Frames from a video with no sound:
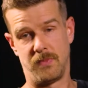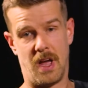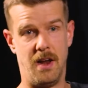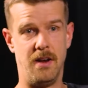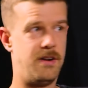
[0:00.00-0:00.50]

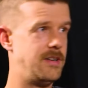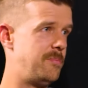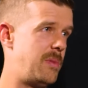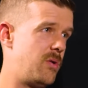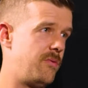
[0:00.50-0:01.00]
I learned the
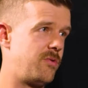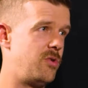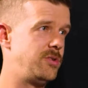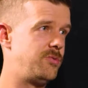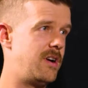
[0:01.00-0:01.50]
power of
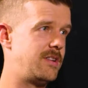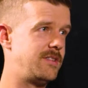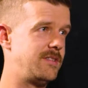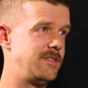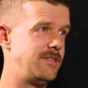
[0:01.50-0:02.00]

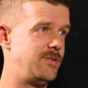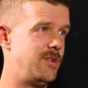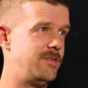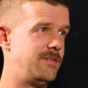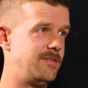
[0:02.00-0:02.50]
contracts,
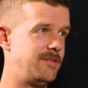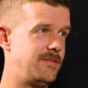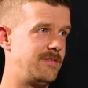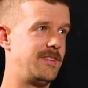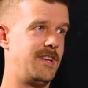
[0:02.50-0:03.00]

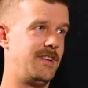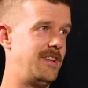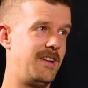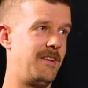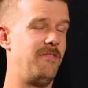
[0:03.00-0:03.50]

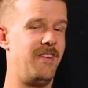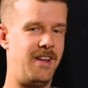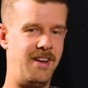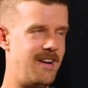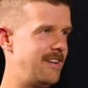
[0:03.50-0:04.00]
They're
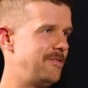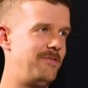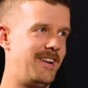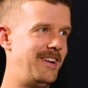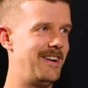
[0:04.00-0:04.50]
very young,
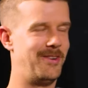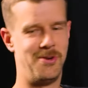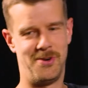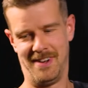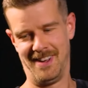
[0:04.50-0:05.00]

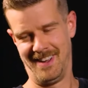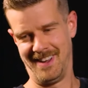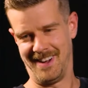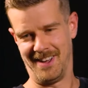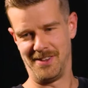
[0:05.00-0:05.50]

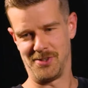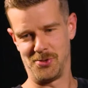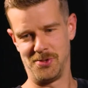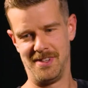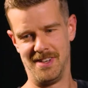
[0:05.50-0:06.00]
I
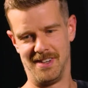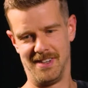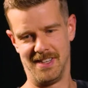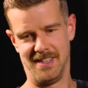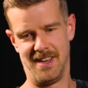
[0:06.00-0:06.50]
understood
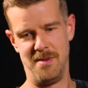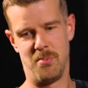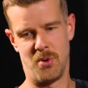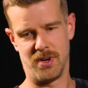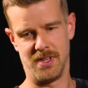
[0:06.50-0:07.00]
the
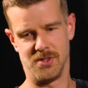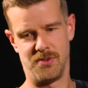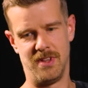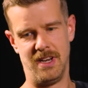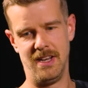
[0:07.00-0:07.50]
importance
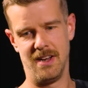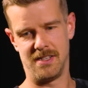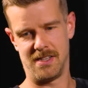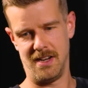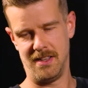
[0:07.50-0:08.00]
of the legal
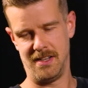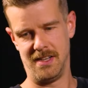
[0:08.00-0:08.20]
side.